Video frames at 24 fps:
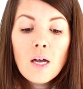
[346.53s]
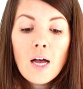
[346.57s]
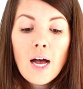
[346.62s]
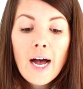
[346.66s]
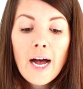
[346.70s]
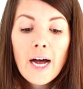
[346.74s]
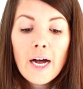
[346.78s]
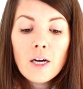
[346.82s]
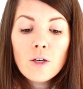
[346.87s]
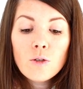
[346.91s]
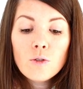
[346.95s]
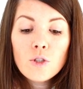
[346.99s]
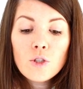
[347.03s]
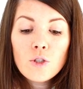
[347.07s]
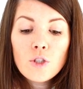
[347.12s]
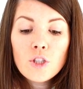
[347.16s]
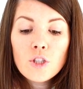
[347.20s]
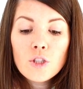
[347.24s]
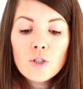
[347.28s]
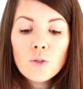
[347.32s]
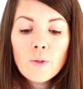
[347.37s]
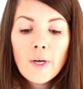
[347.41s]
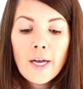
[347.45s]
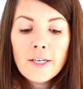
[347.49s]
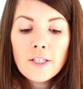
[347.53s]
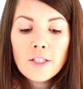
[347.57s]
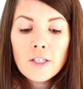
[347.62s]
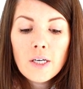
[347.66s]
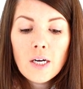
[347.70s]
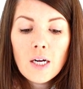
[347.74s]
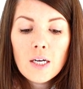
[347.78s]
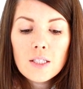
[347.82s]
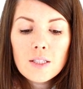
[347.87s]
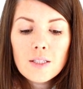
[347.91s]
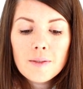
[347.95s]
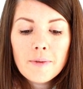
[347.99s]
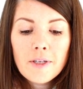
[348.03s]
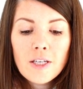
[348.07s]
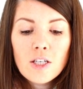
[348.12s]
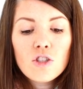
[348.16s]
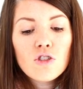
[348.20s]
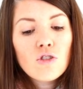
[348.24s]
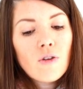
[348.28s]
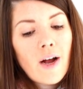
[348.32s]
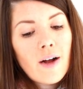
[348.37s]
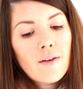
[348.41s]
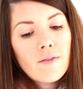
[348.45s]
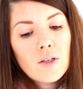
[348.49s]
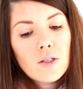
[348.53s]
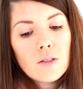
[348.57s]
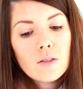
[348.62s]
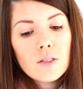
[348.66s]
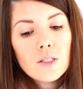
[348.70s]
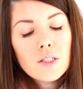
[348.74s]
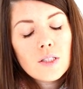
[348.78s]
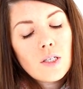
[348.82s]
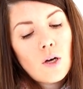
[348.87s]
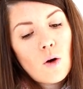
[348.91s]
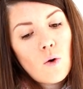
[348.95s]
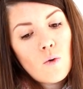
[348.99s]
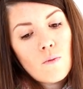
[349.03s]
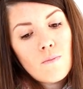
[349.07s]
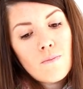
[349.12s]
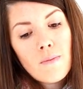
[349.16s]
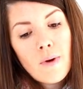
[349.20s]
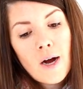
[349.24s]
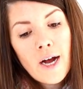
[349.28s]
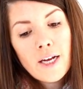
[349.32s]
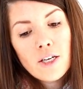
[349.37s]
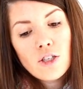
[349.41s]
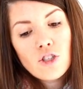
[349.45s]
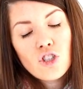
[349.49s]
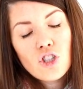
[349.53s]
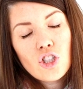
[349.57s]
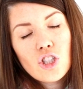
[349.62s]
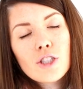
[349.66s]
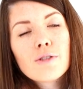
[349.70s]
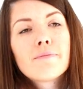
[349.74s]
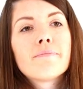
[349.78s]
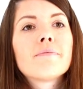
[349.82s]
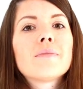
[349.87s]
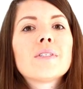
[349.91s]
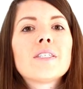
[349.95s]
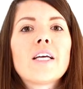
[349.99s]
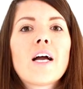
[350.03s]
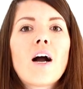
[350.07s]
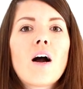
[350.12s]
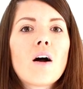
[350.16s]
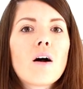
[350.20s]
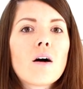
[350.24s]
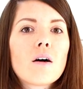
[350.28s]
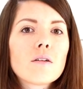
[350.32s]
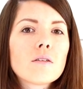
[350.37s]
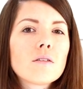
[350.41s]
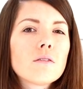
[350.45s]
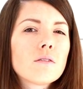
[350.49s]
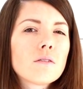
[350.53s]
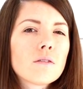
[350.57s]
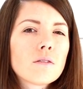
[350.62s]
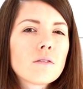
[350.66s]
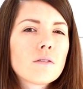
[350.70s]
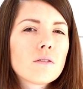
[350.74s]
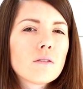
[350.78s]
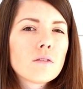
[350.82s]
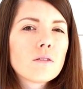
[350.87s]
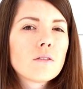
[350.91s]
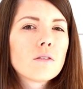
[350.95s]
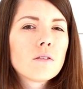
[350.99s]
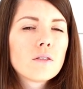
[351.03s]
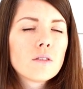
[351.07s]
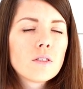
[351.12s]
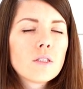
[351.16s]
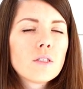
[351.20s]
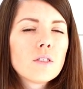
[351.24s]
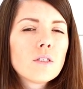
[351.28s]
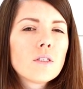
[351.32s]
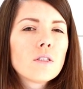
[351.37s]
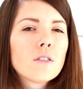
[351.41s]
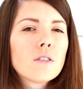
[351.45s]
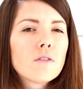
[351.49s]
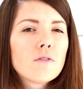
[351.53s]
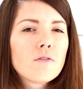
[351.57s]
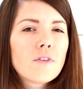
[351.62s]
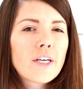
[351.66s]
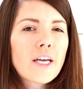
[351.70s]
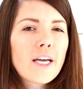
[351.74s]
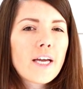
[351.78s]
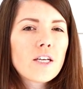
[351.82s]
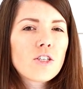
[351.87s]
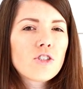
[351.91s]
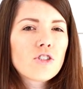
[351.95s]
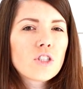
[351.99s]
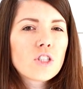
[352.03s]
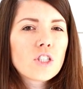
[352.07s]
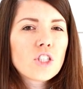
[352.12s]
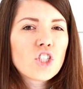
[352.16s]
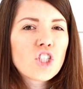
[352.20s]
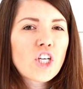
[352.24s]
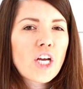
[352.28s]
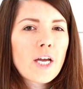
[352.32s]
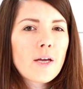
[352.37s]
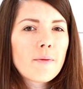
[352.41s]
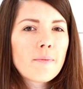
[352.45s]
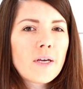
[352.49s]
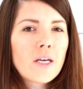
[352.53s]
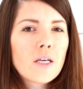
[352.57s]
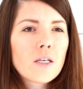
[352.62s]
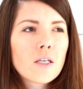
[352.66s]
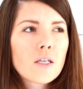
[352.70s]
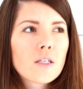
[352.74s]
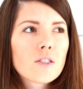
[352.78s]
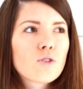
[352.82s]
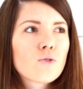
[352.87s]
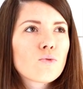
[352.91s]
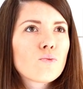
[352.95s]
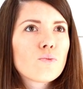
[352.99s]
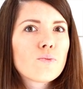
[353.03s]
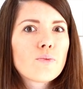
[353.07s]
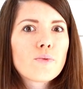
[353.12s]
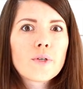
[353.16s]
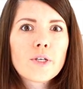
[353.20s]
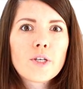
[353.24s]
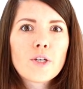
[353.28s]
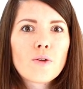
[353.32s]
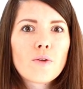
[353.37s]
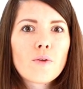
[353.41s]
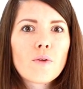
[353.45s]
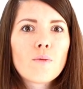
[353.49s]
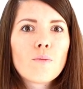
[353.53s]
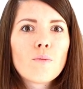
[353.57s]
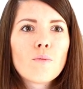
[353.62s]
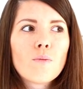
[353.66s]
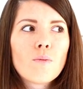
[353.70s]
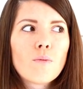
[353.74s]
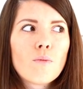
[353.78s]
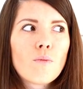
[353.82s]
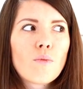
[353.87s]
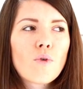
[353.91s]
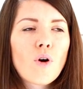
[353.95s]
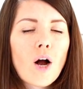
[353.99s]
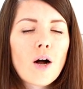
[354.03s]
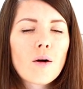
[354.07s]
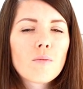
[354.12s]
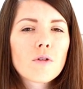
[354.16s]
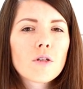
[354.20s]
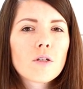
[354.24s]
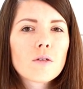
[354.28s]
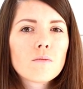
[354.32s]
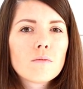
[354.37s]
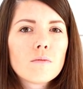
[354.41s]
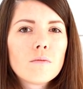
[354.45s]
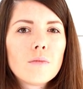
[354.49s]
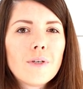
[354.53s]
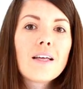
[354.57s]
How do you and your husband travel so much? Y'all, vacation shaming is a real problem.